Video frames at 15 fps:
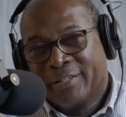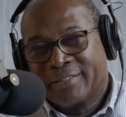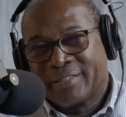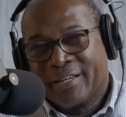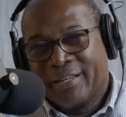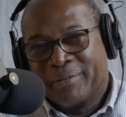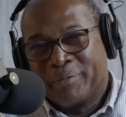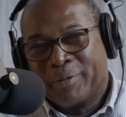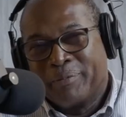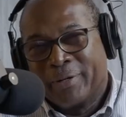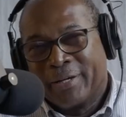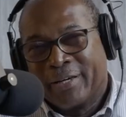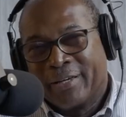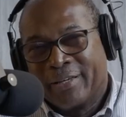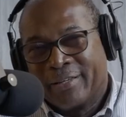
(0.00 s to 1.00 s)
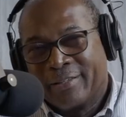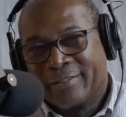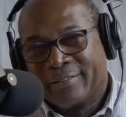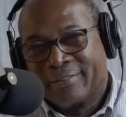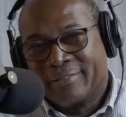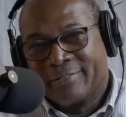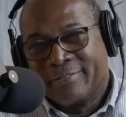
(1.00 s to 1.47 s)
it's got to be by
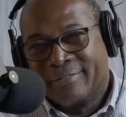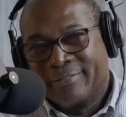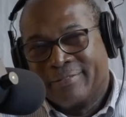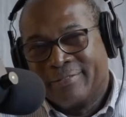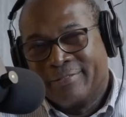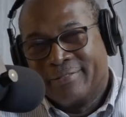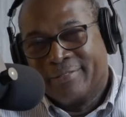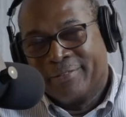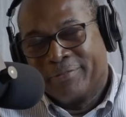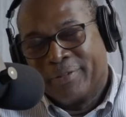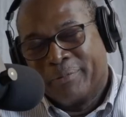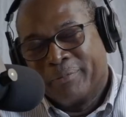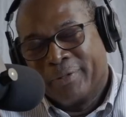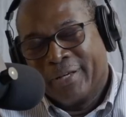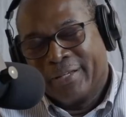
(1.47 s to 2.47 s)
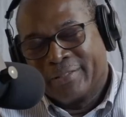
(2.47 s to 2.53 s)
November, I